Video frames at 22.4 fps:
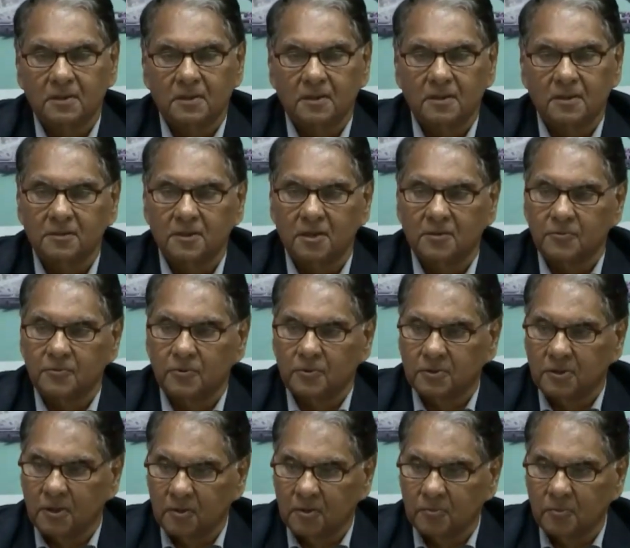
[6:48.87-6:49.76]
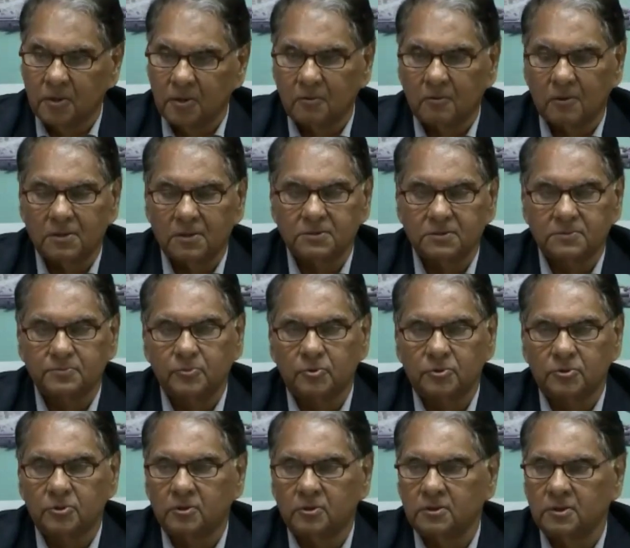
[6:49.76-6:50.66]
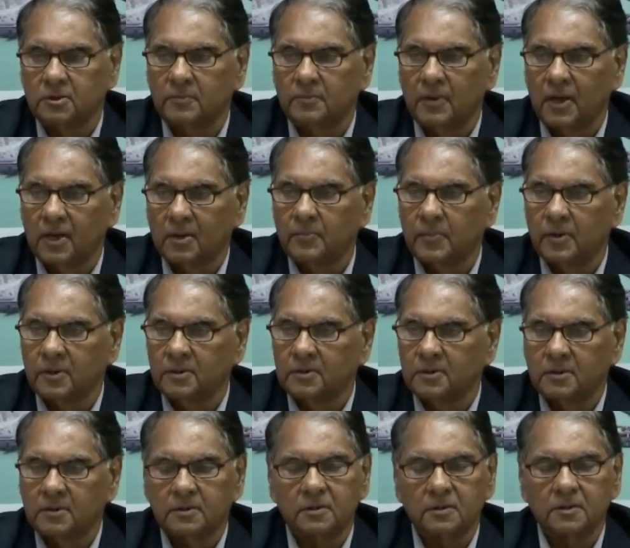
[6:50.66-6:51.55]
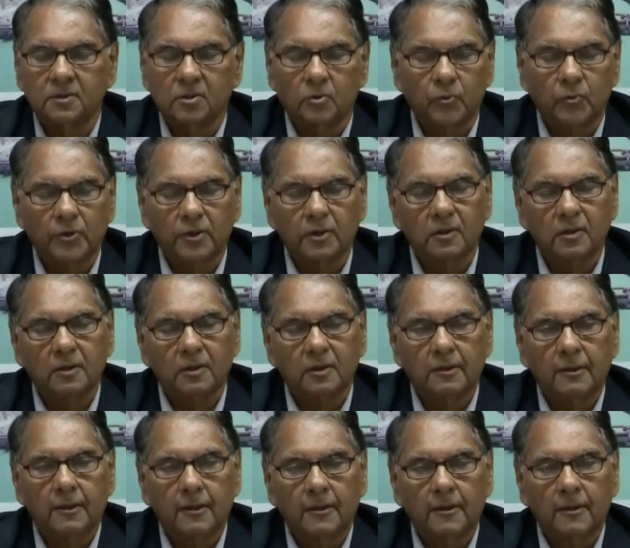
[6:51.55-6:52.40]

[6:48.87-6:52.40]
and therefore thermal was put on the back burner in a way,